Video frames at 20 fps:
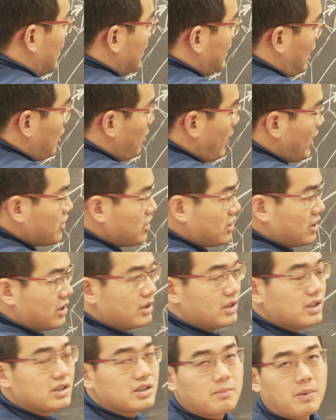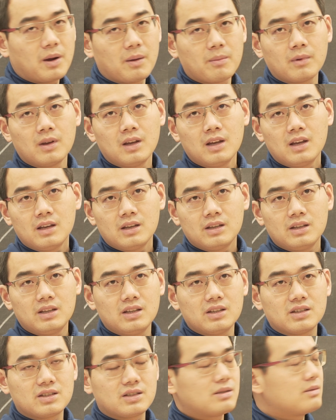direction
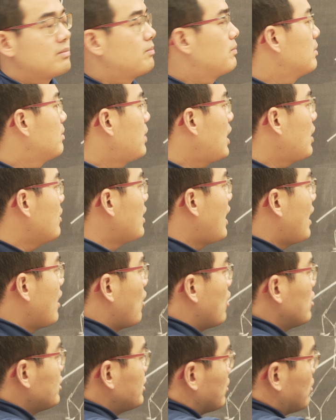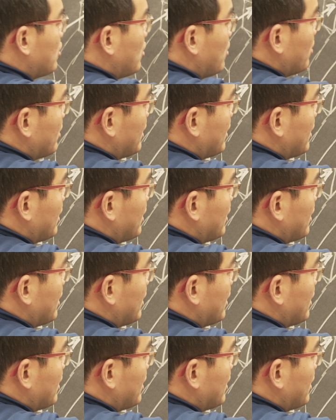is parallel also to